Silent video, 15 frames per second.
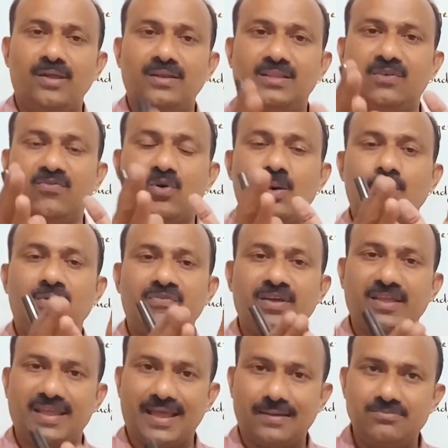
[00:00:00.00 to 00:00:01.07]
in the form of
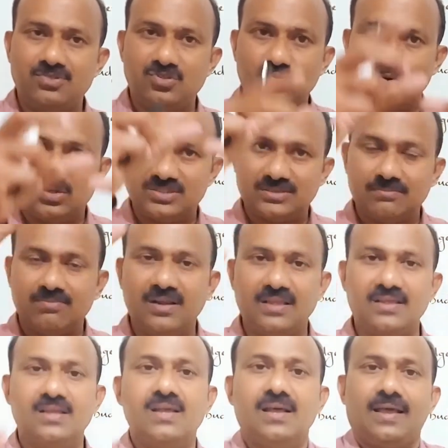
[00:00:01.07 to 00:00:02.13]
a capsule,
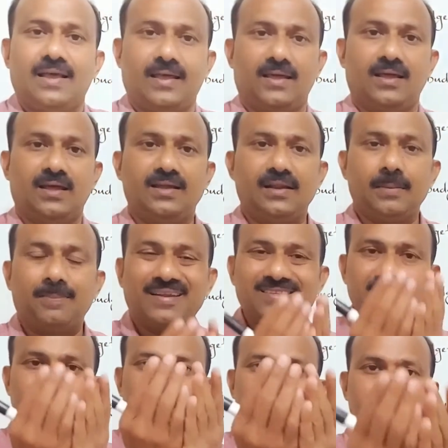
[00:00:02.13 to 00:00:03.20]
simply in a
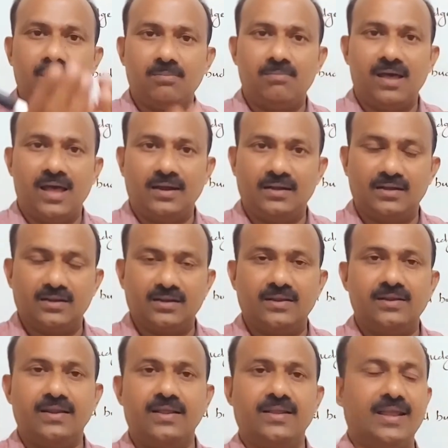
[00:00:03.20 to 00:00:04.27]
presentable manner,
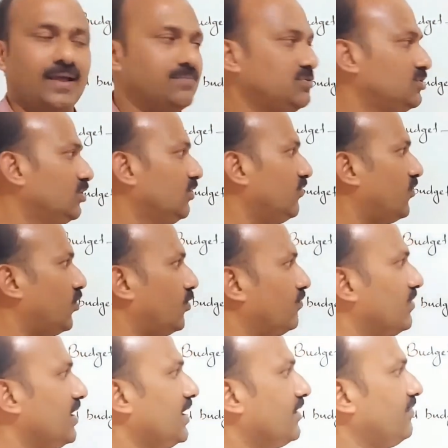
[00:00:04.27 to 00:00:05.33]
in a capsule form,